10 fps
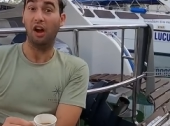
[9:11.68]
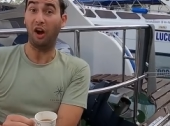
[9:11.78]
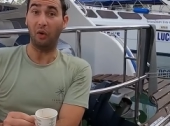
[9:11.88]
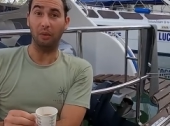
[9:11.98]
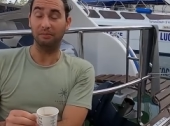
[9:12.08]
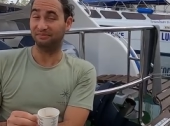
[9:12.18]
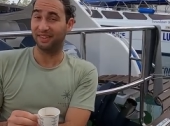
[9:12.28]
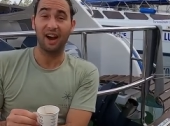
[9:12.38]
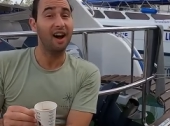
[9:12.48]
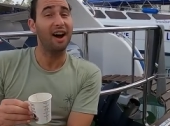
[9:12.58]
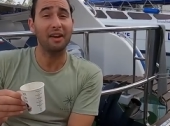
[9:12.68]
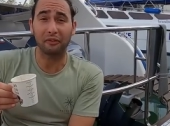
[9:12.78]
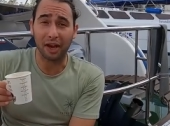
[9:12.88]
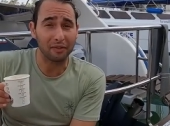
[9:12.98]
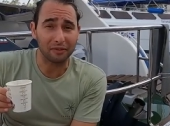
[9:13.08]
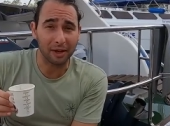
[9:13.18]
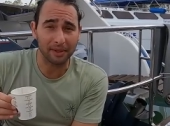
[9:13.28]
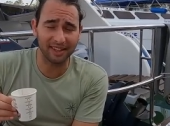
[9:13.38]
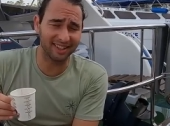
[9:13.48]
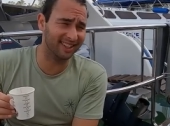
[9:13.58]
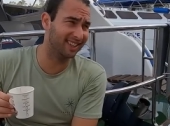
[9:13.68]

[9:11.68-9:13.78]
Oh, hi freediving family.